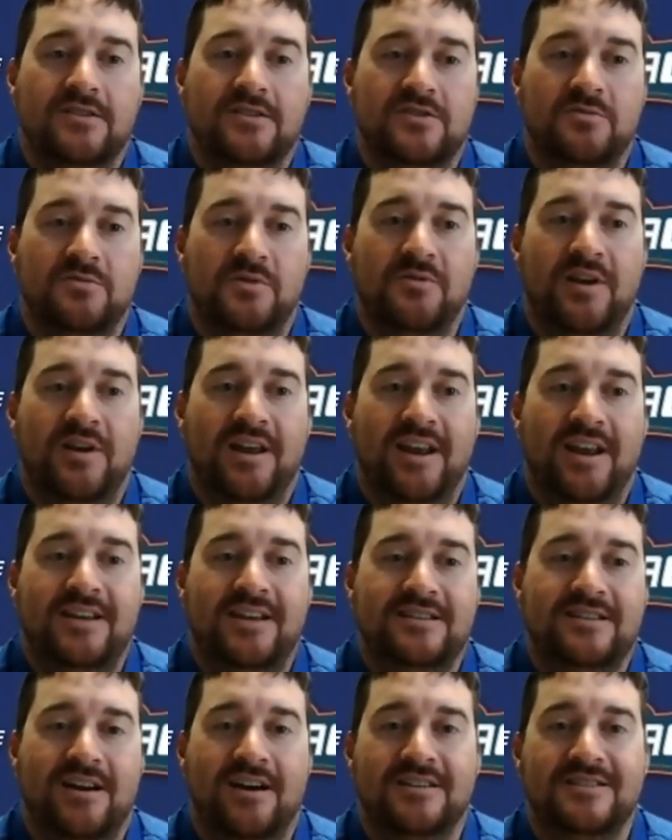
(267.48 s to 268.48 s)
So we would have had
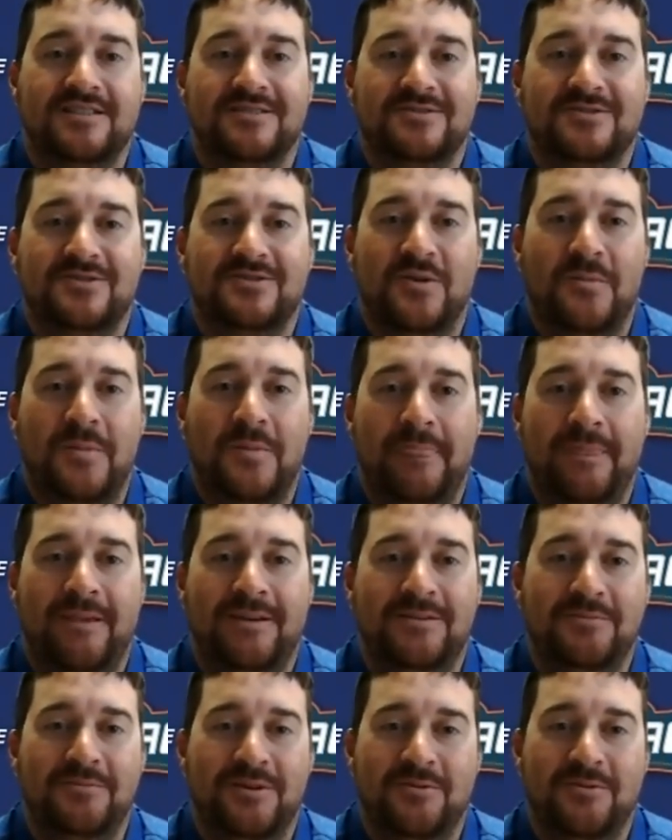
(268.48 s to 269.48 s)
8 ties. So
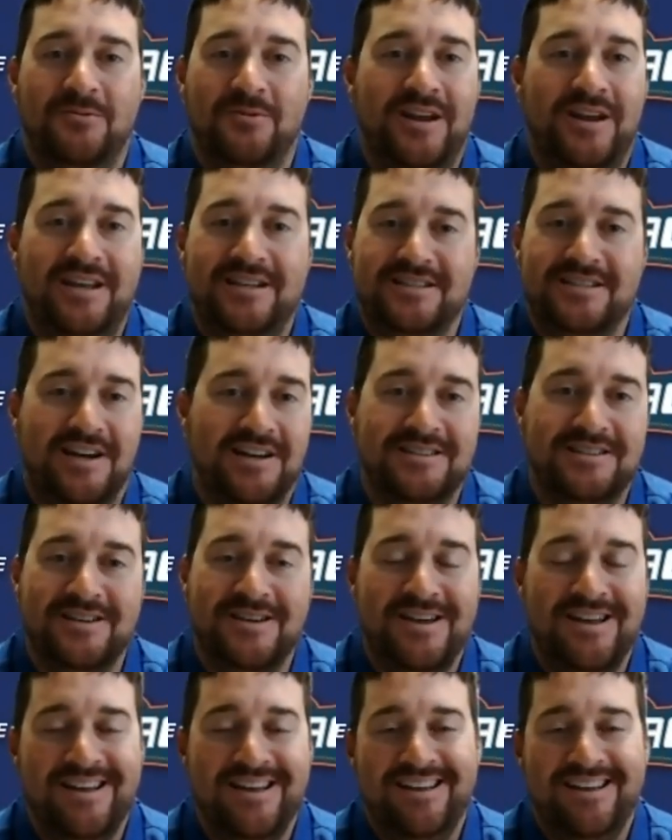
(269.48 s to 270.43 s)
I don't want 8 ties.